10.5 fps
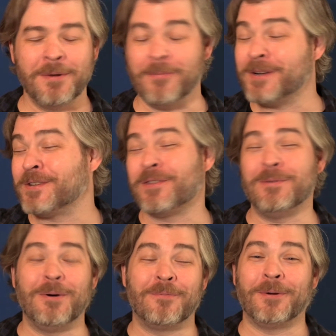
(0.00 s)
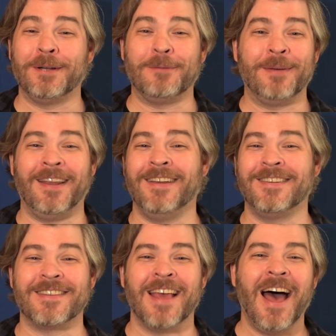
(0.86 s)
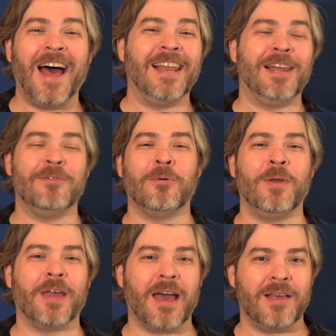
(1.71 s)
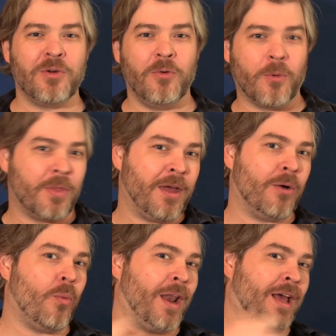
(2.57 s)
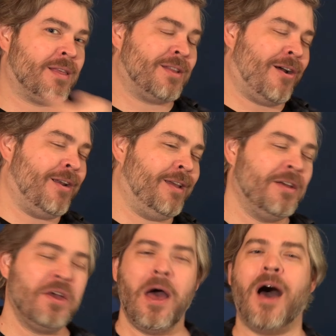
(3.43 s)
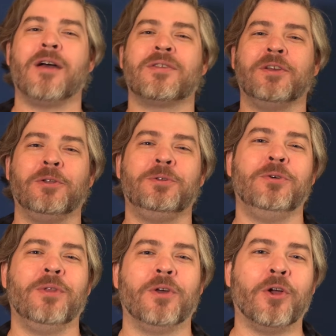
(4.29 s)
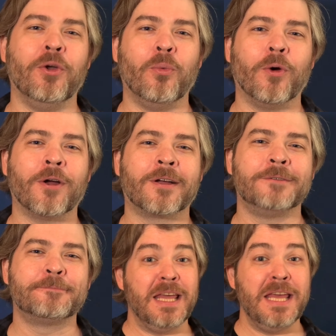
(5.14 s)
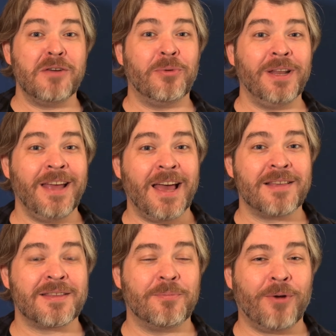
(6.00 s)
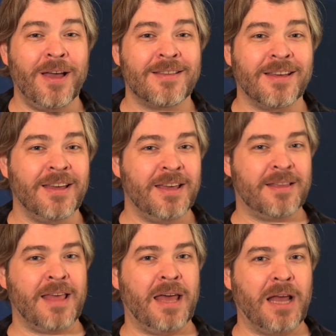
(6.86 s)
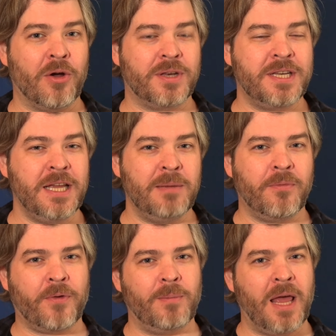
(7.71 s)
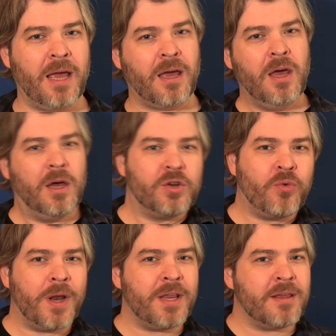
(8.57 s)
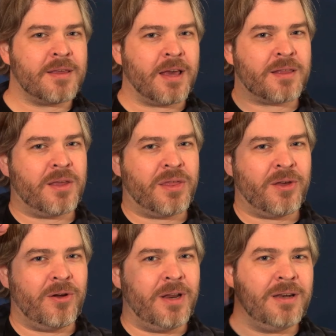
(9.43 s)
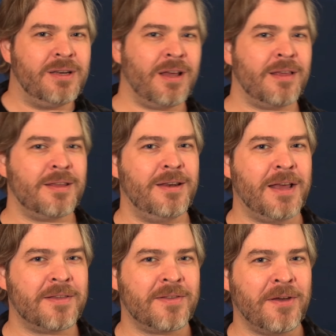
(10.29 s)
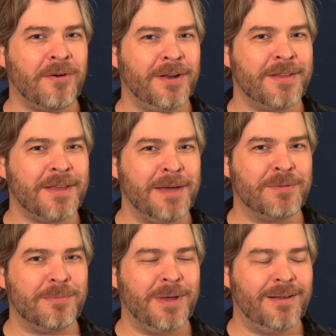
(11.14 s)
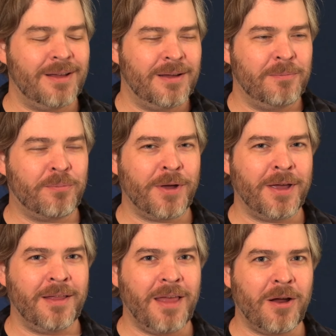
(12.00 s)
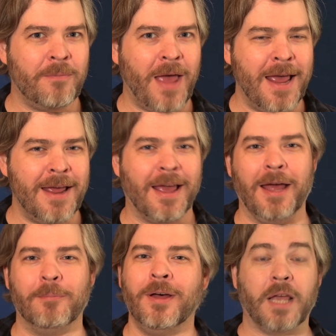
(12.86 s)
Been watching sumo for a little bit, and I love it when the guys who were there when I started are still doing the good work. Equally as surprising is that our team from, like, 26 to 30 doesn't necessarily seem to be bringing their A game.